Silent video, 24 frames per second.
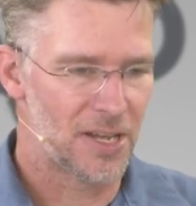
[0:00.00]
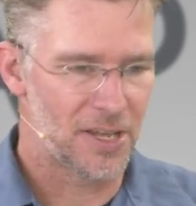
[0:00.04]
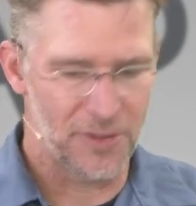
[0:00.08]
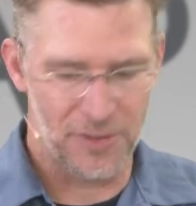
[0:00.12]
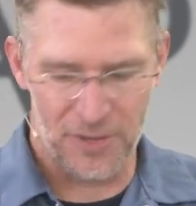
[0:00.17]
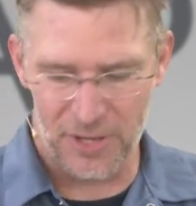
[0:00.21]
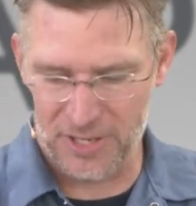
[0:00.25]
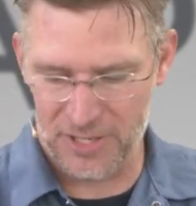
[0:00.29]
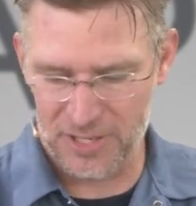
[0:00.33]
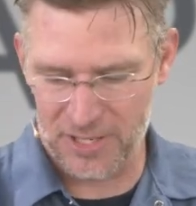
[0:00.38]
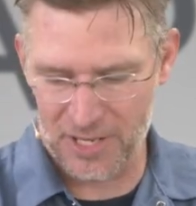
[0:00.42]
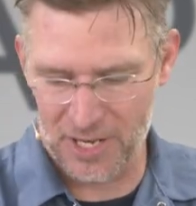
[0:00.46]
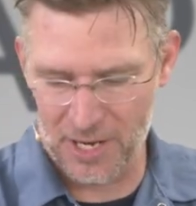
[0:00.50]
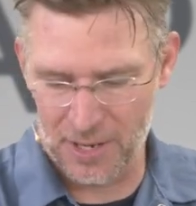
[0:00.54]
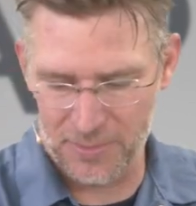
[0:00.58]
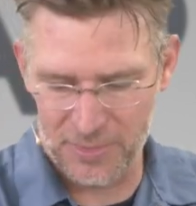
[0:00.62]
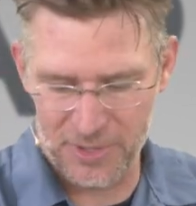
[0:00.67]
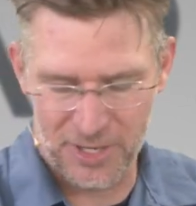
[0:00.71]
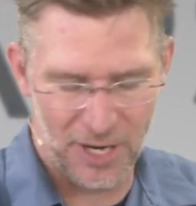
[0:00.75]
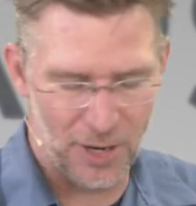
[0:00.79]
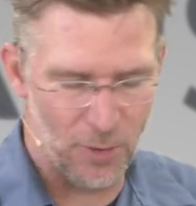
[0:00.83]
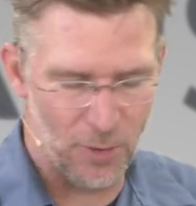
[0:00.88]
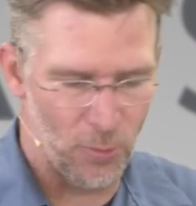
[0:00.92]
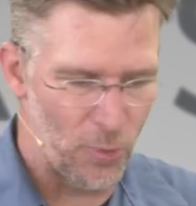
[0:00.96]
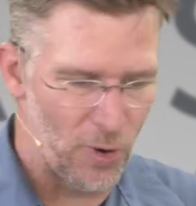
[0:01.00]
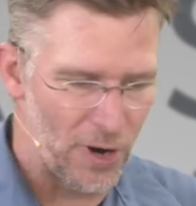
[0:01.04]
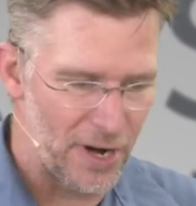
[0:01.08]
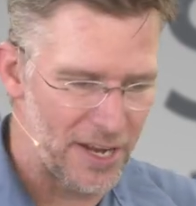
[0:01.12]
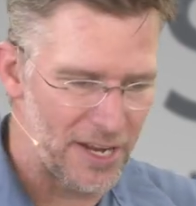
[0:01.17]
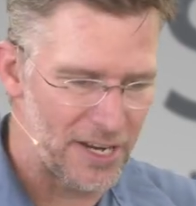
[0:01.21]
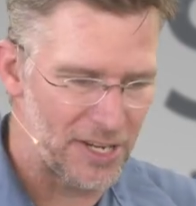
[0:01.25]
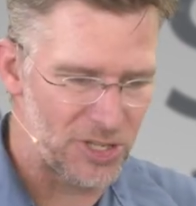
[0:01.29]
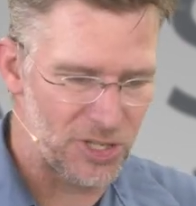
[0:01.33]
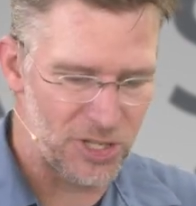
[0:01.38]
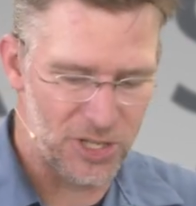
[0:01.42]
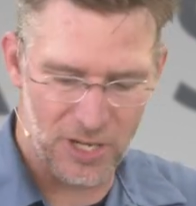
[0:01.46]
This comes in a 1
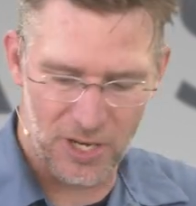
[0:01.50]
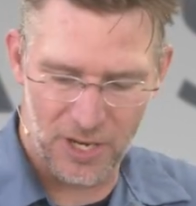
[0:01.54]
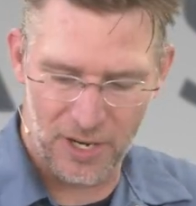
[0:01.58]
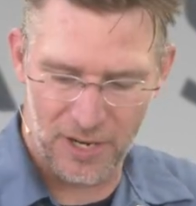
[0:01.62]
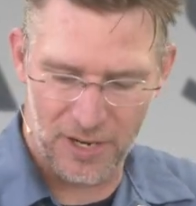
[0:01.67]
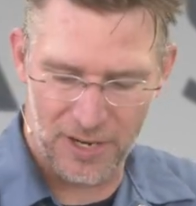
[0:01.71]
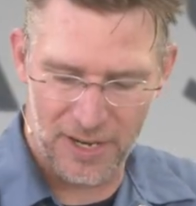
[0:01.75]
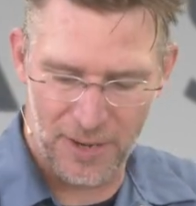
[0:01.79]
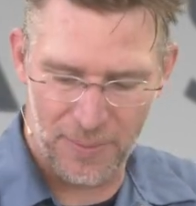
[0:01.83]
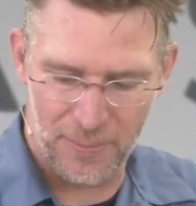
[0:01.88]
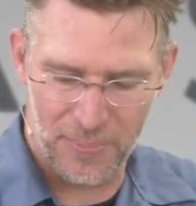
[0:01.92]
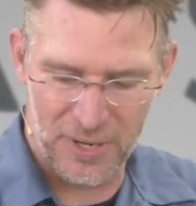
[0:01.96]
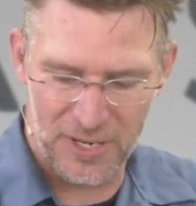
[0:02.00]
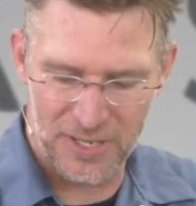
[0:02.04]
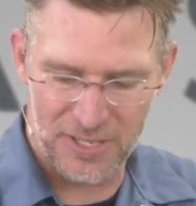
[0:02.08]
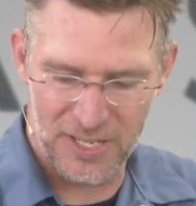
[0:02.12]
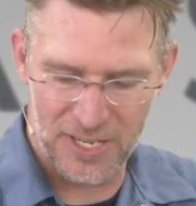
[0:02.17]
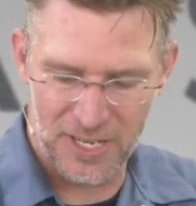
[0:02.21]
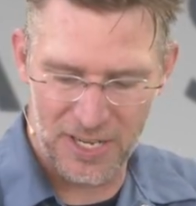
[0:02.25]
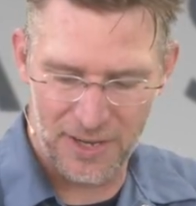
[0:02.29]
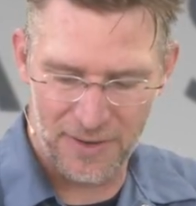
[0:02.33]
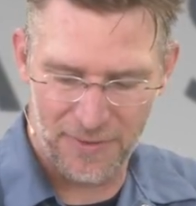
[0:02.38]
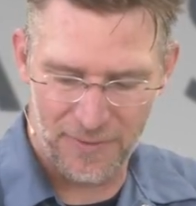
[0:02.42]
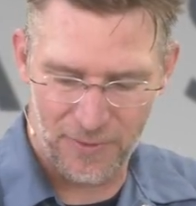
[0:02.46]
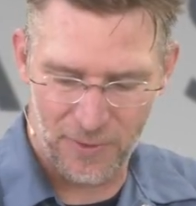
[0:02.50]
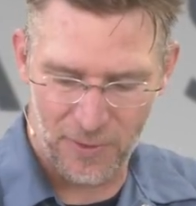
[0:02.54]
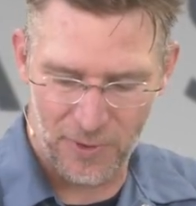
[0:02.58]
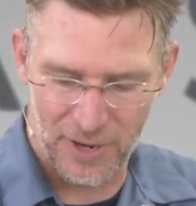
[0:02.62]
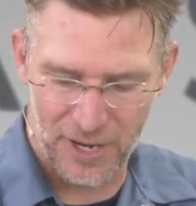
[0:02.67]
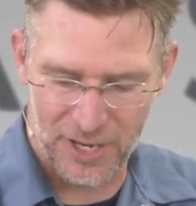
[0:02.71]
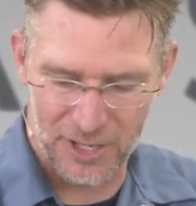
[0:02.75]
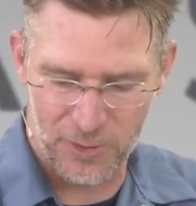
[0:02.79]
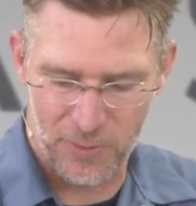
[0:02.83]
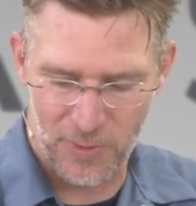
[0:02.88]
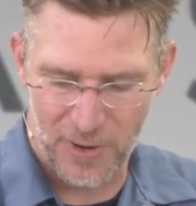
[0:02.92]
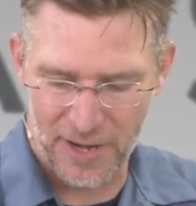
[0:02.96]
inch MPT
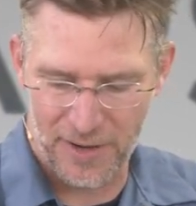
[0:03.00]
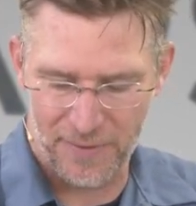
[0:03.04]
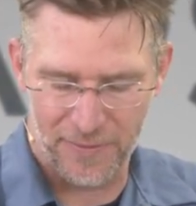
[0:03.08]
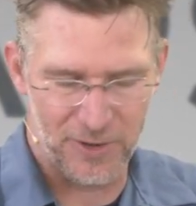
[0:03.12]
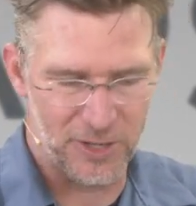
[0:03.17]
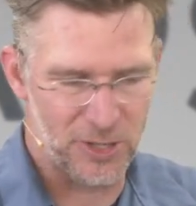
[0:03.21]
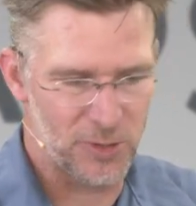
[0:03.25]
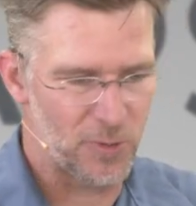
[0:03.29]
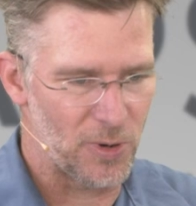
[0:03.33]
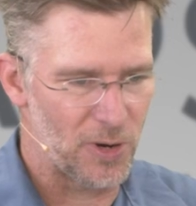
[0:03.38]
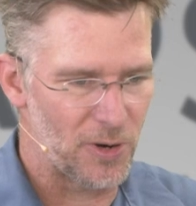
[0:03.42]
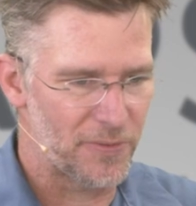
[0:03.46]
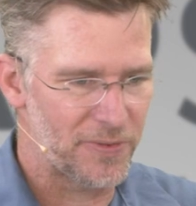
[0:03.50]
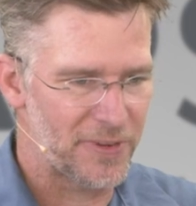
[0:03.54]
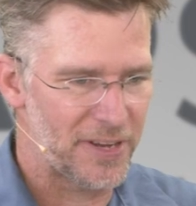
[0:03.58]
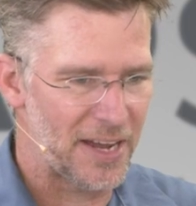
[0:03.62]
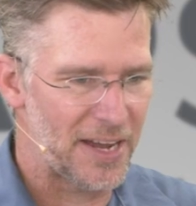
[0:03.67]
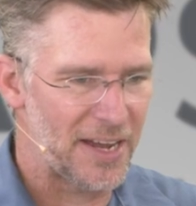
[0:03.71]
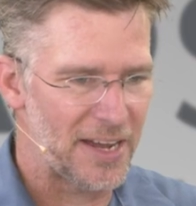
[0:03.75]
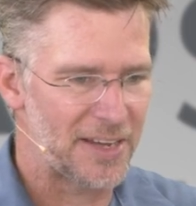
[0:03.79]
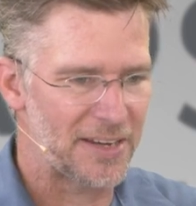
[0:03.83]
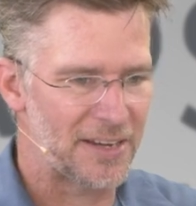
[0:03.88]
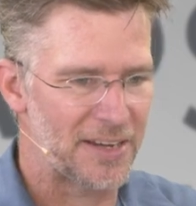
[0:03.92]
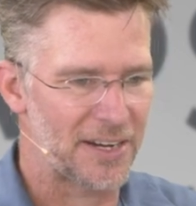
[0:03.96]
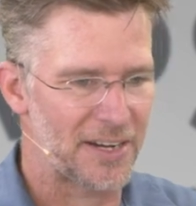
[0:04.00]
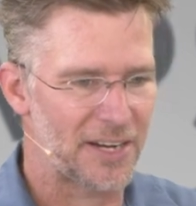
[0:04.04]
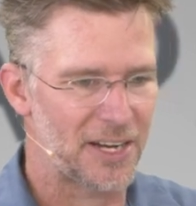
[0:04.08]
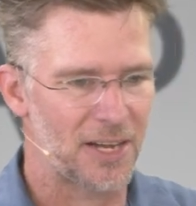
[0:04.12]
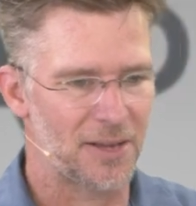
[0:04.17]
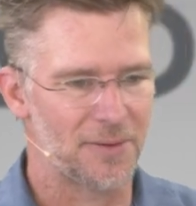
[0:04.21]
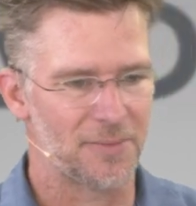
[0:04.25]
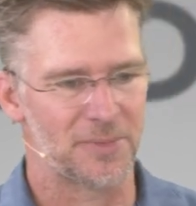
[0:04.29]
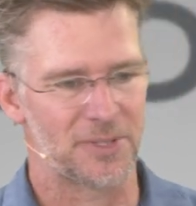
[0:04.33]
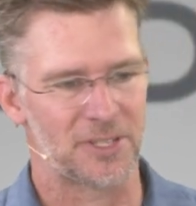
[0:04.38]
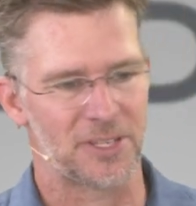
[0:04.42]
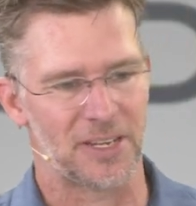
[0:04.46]
that's rated for 12K, and it
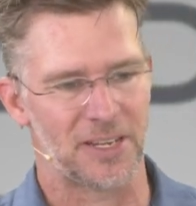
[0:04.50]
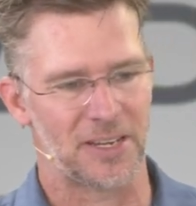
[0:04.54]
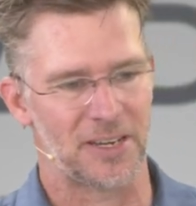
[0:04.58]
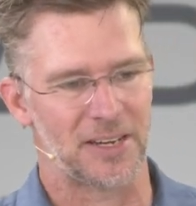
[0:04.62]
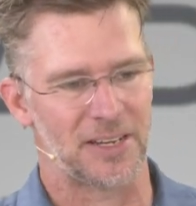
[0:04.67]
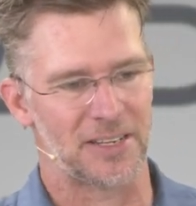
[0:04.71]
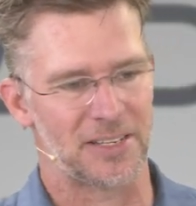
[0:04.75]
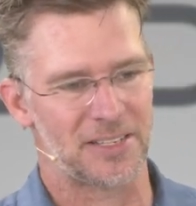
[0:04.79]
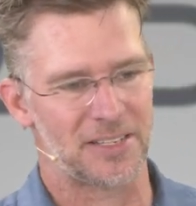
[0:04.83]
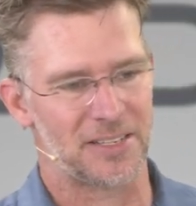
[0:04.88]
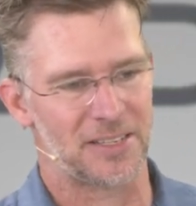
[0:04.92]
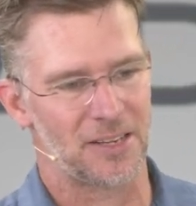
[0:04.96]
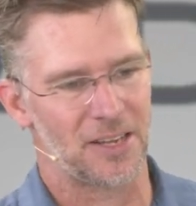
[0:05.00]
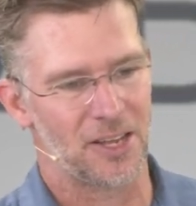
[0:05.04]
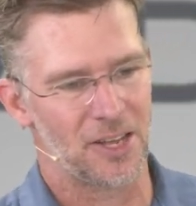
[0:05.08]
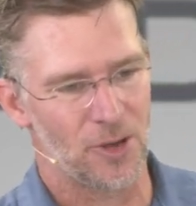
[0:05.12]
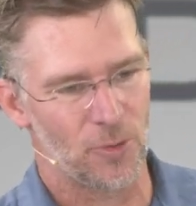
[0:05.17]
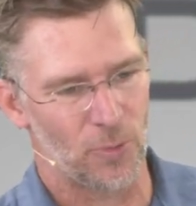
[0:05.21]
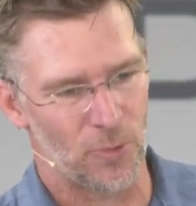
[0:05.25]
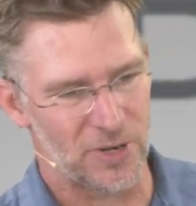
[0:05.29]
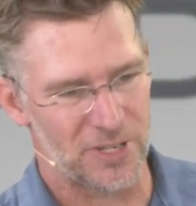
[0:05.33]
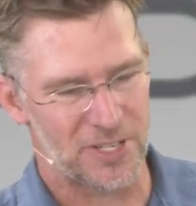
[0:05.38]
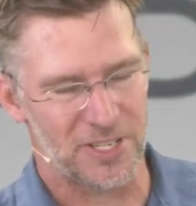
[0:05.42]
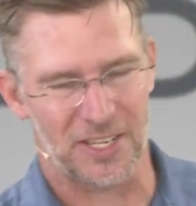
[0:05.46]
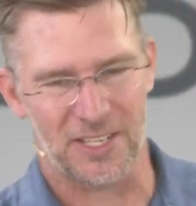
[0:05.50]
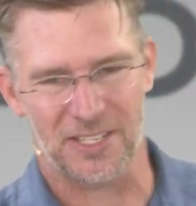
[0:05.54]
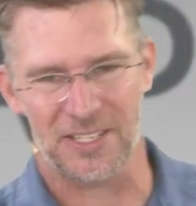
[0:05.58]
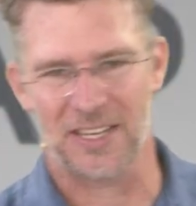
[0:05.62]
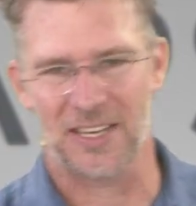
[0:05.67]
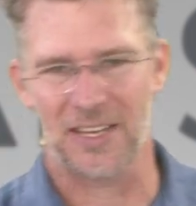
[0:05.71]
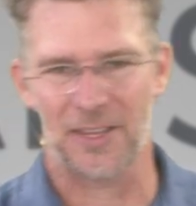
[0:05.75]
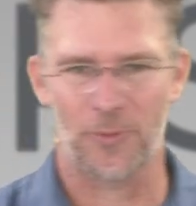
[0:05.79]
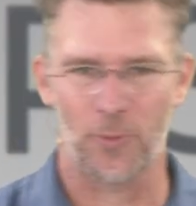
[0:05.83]
comes in a 1/16,